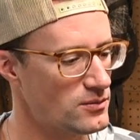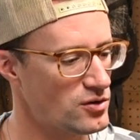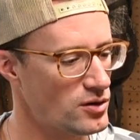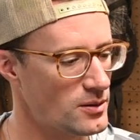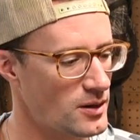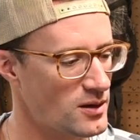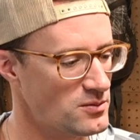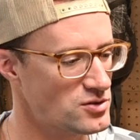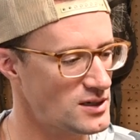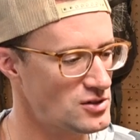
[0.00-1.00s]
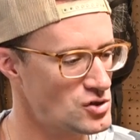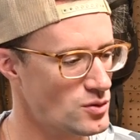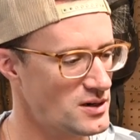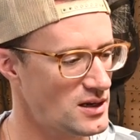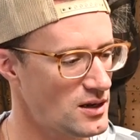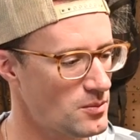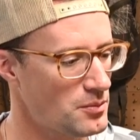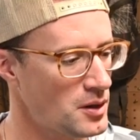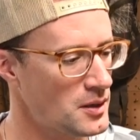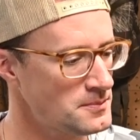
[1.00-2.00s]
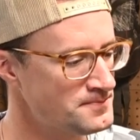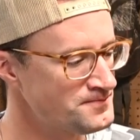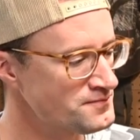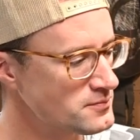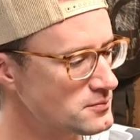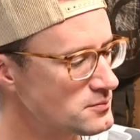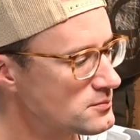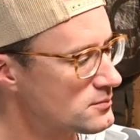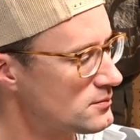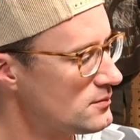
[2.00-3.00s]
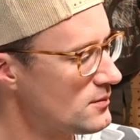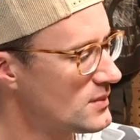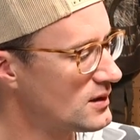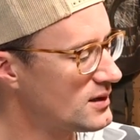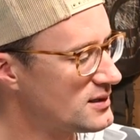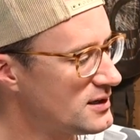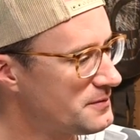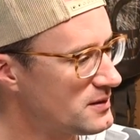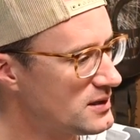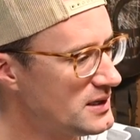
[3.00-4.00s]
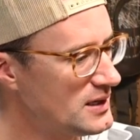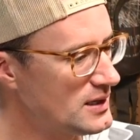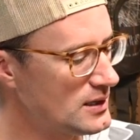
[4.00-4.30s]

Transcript: so I'll try to shorten it up, but I'll definitely